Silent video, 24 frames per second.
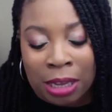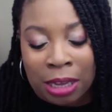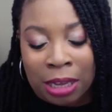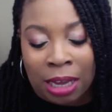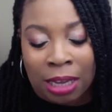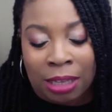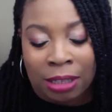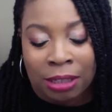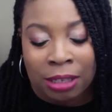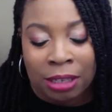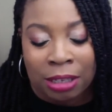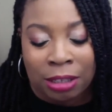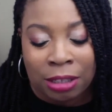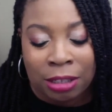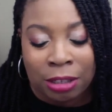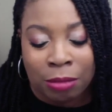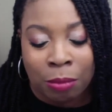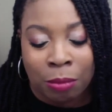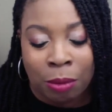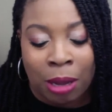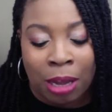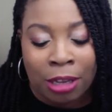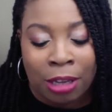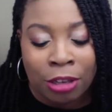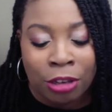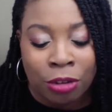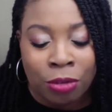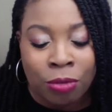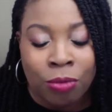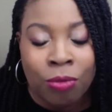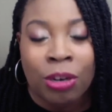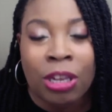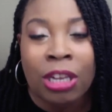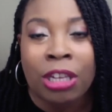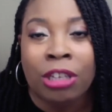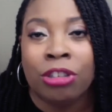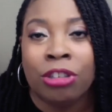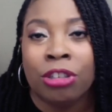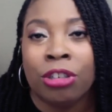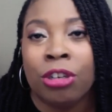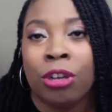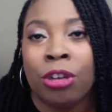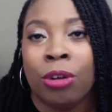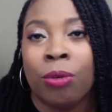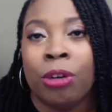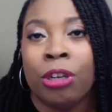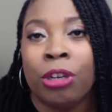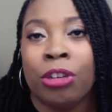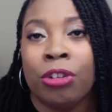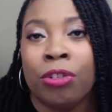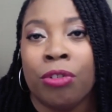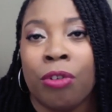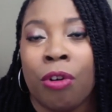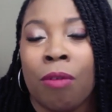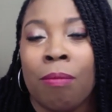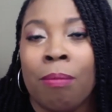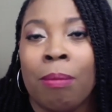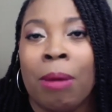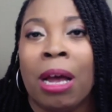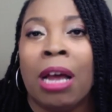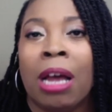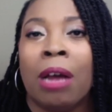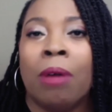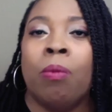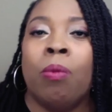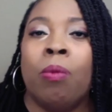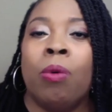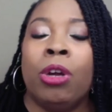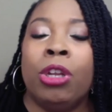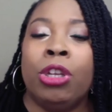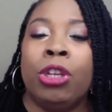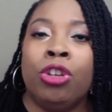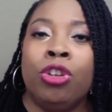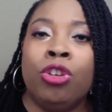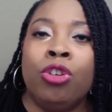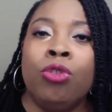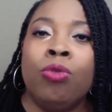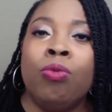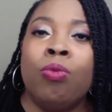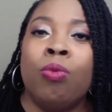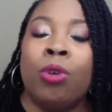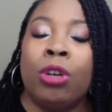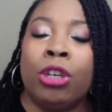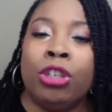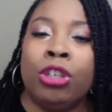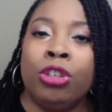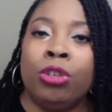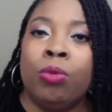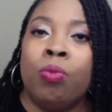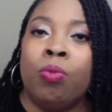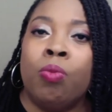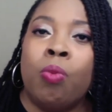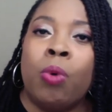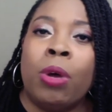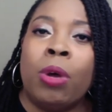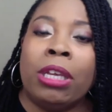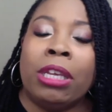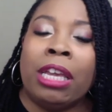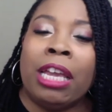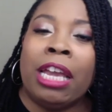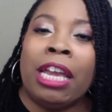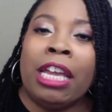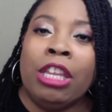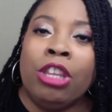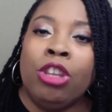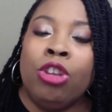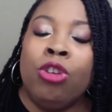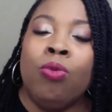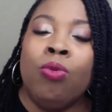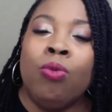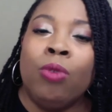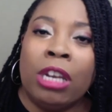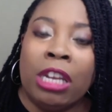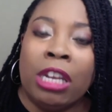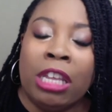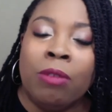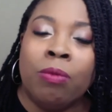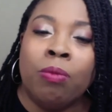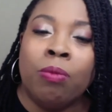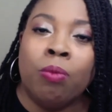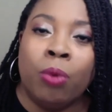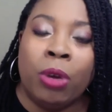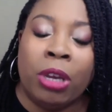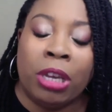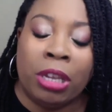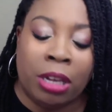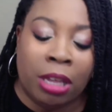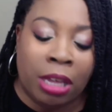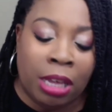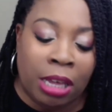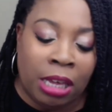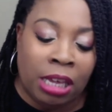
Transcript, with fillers: and this is why you need to know in your mind what you want to do what can you live with